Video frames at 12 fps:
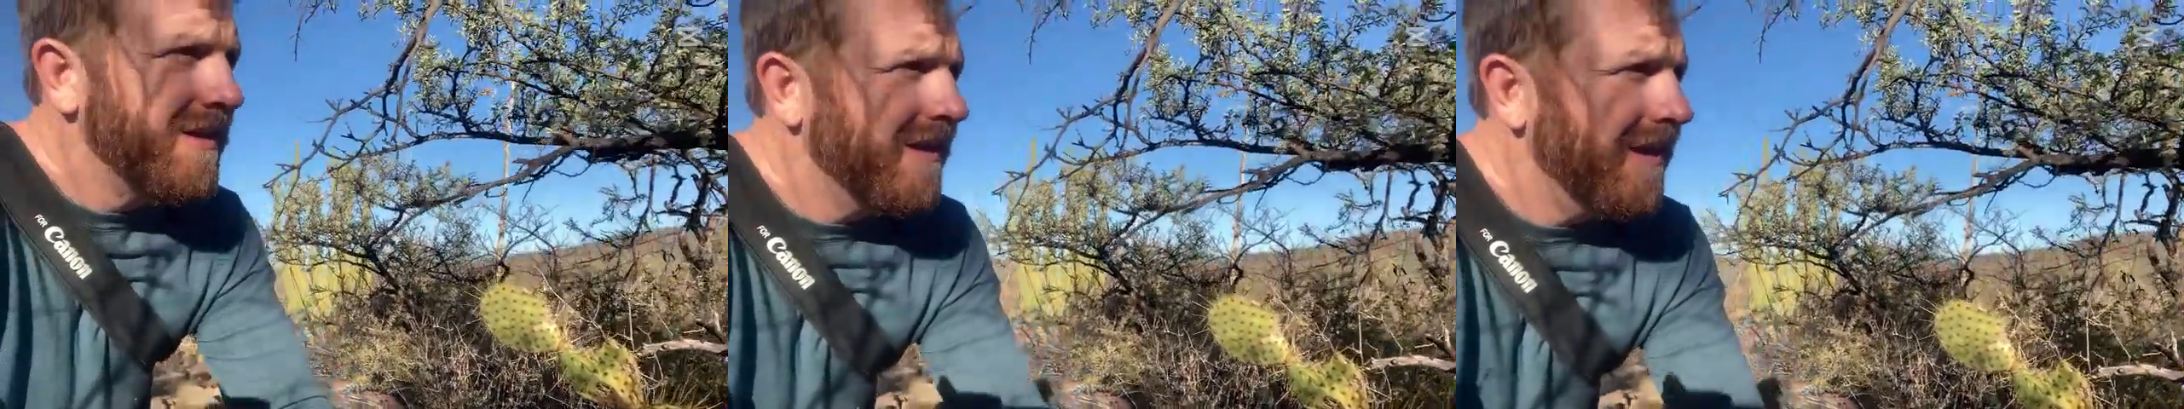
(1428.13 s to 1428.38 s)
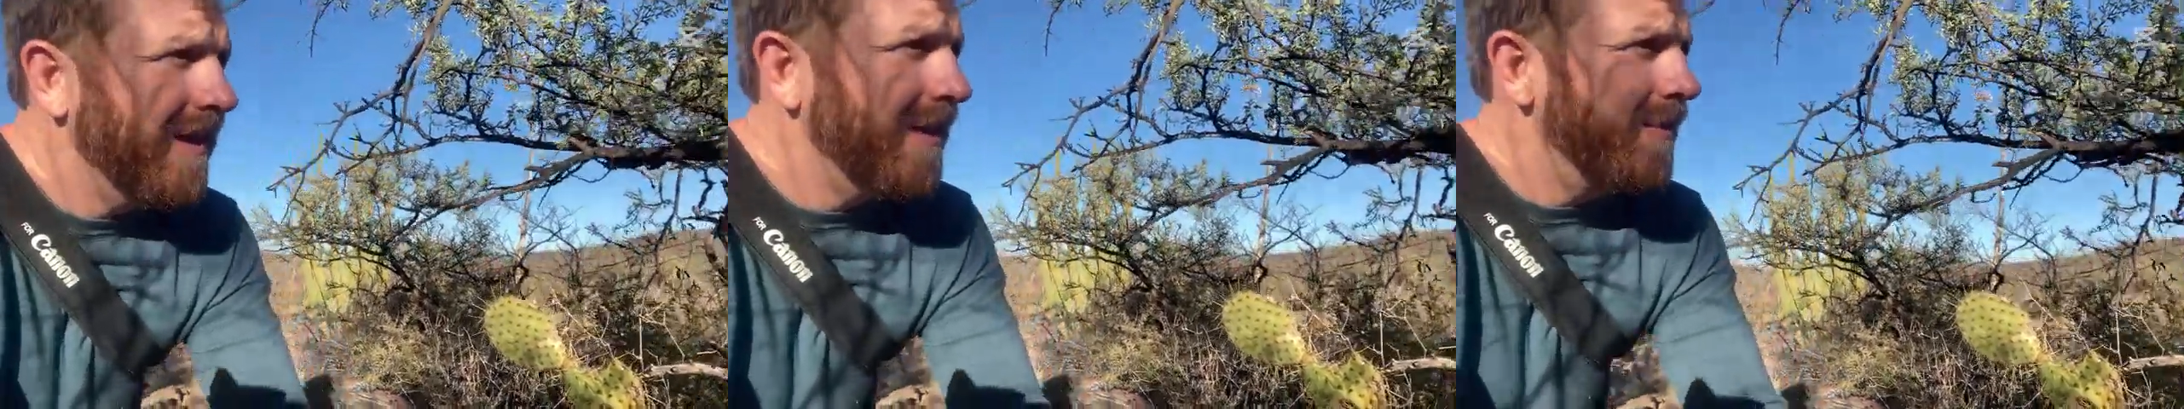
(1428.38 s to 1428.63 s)

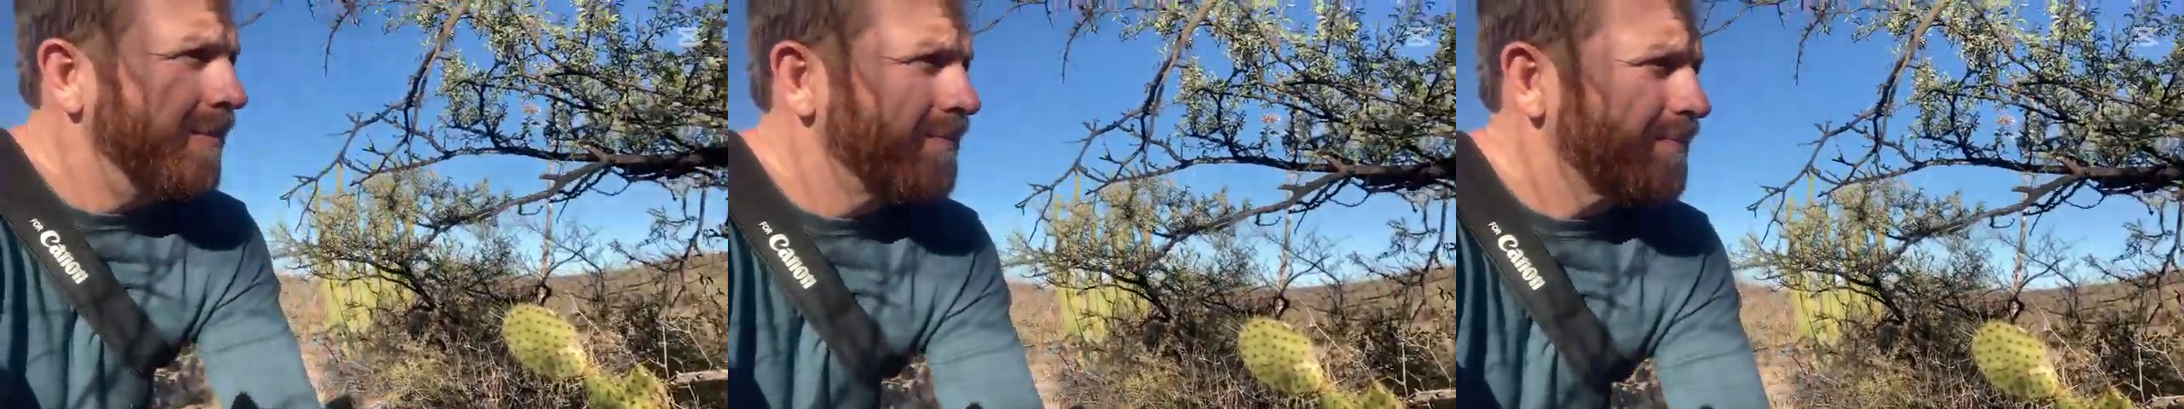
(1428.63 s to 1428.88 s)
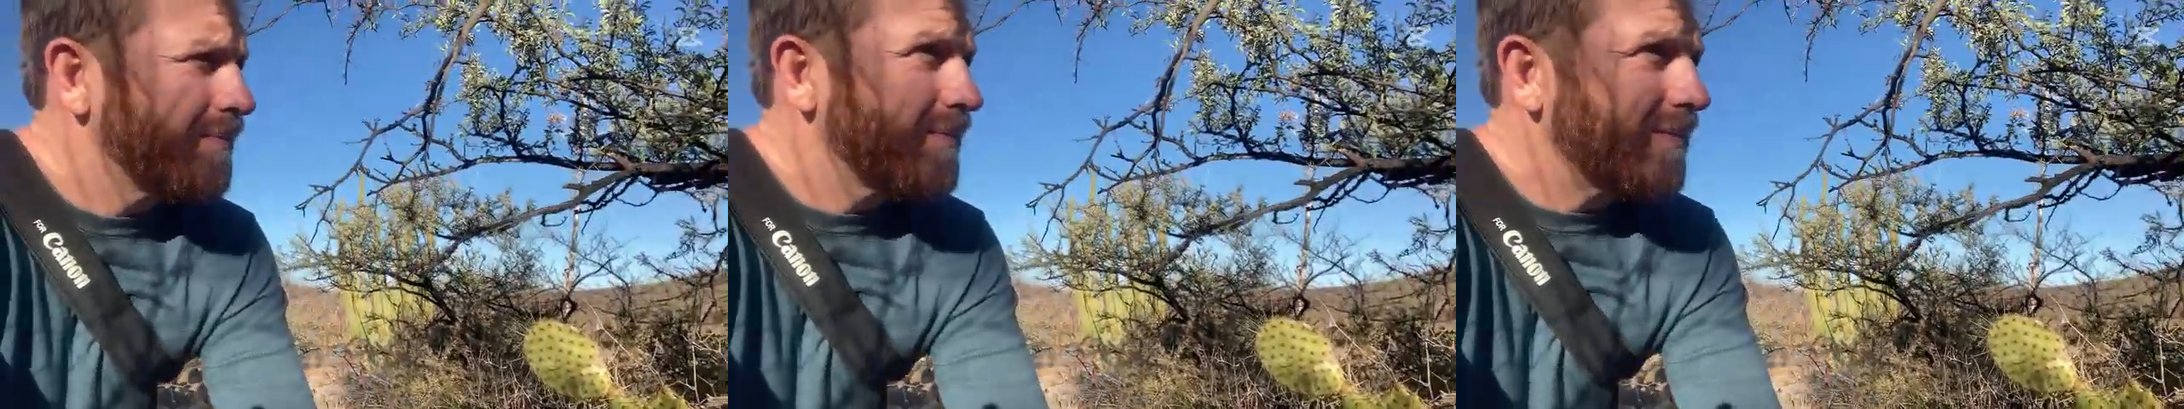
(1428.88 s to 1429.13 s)

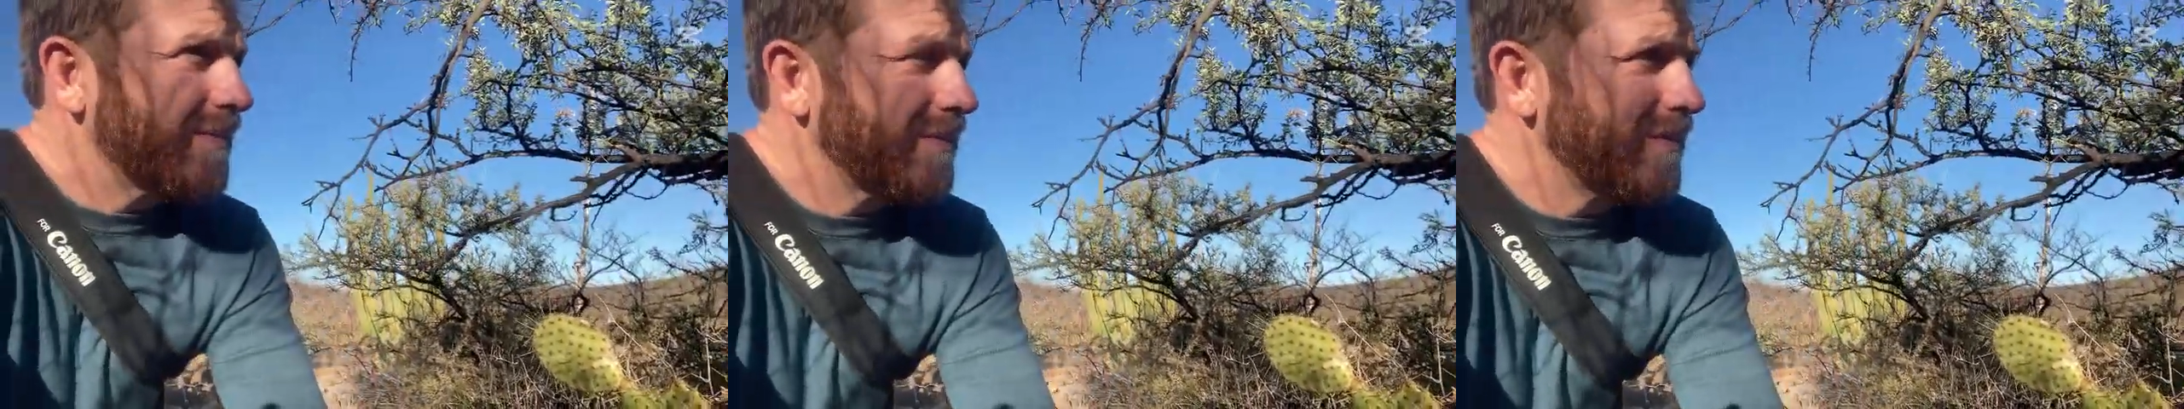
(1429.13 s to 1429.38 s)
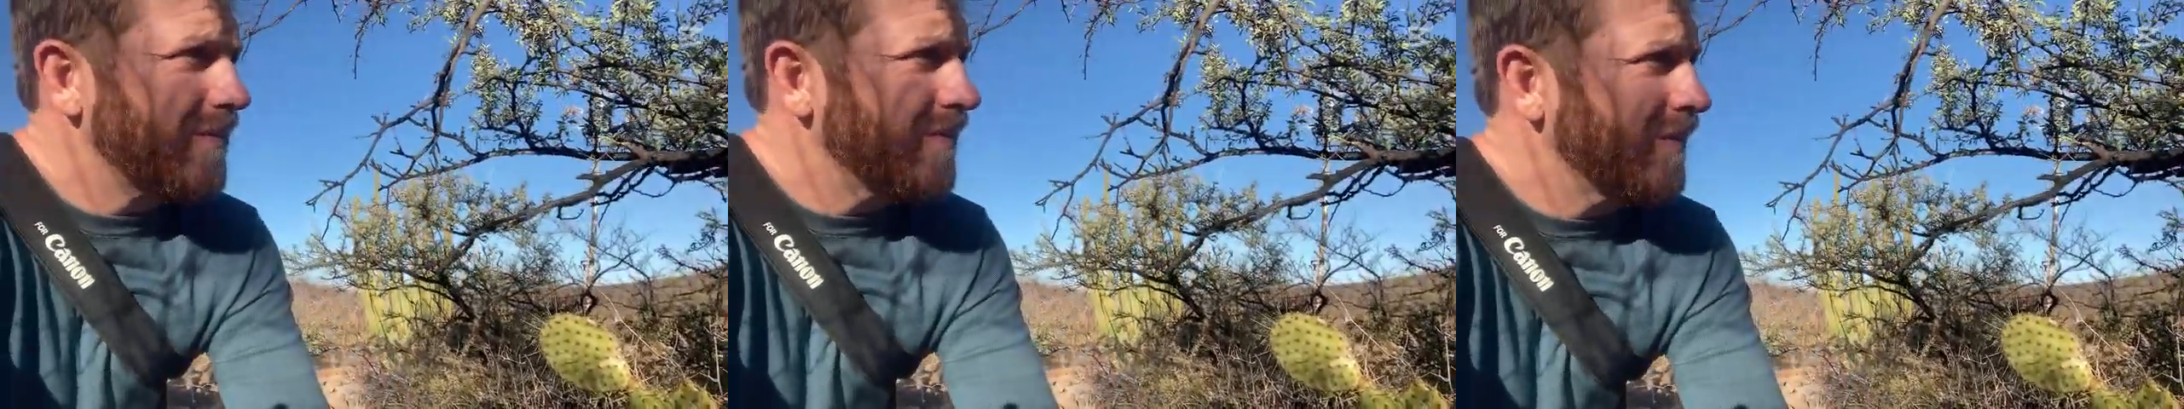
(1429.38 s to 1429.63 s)

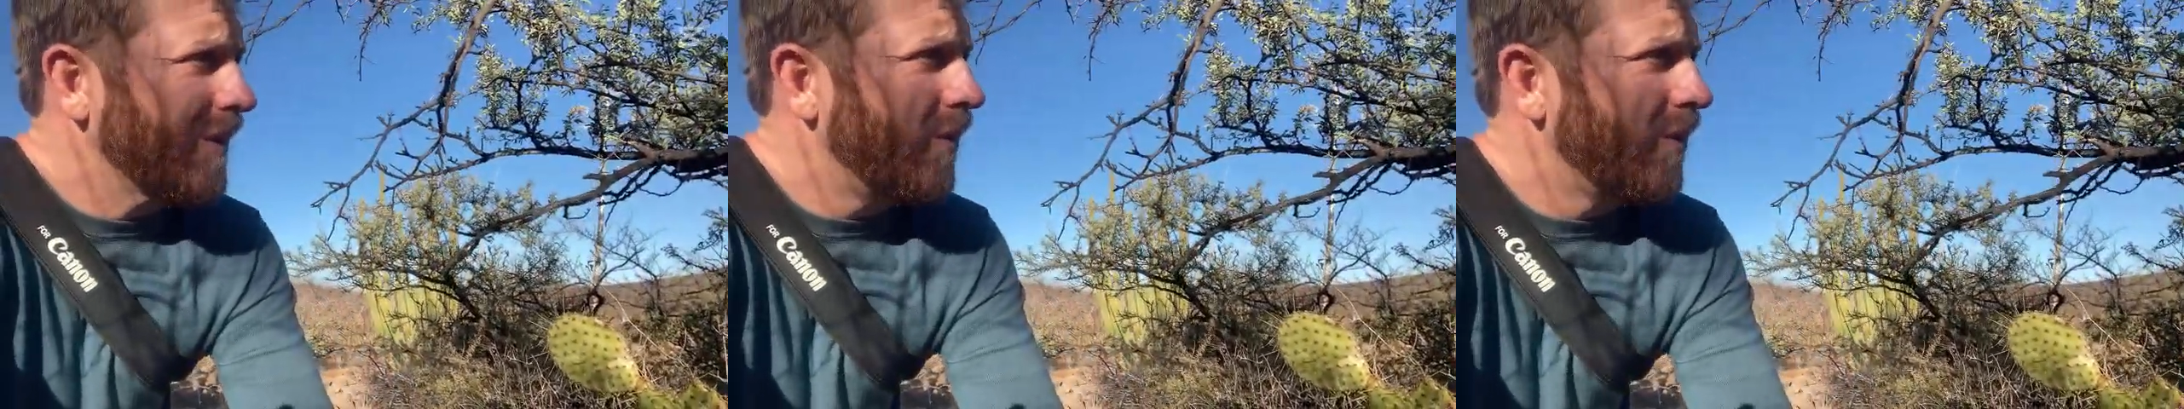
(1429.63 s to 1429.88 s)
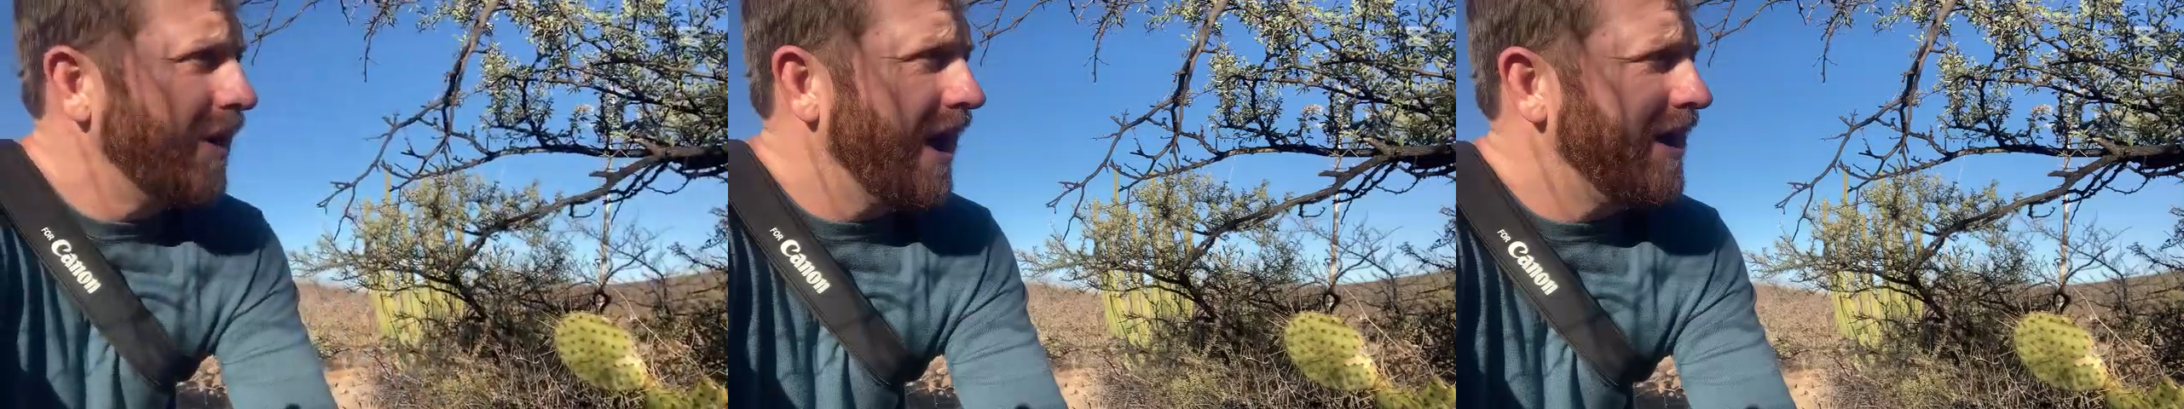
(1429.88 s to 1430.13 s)

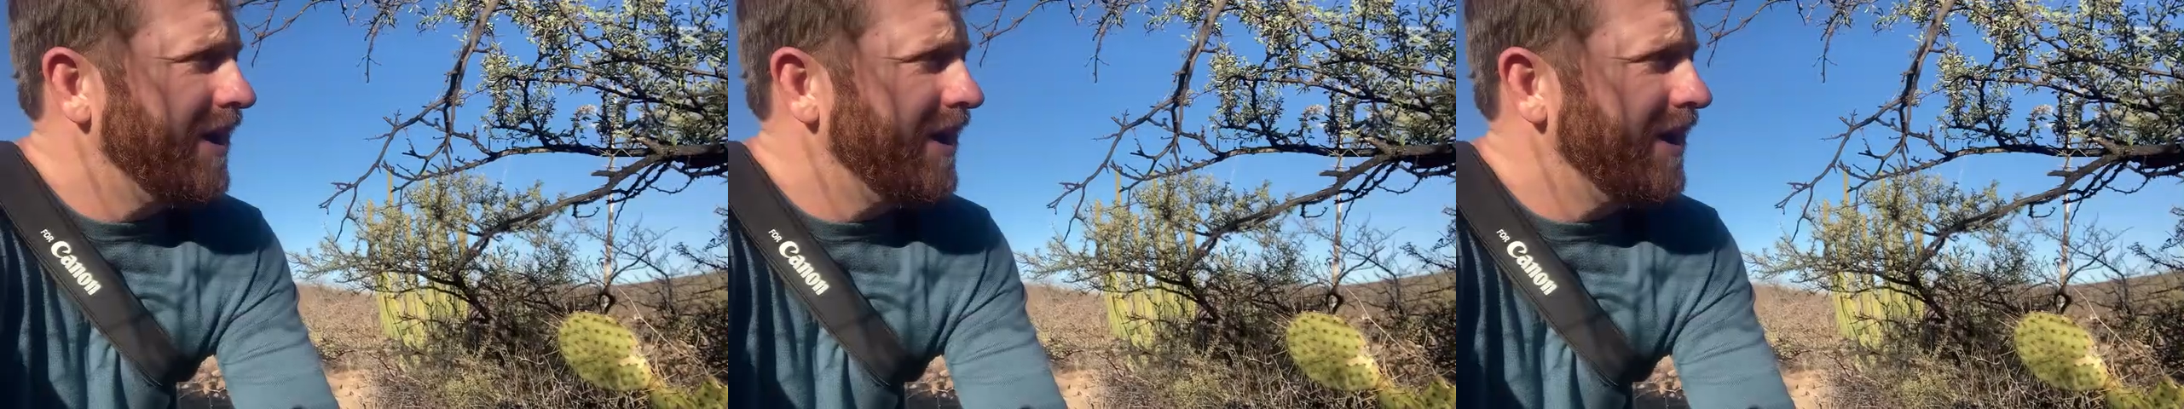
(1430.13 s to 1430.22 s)
We're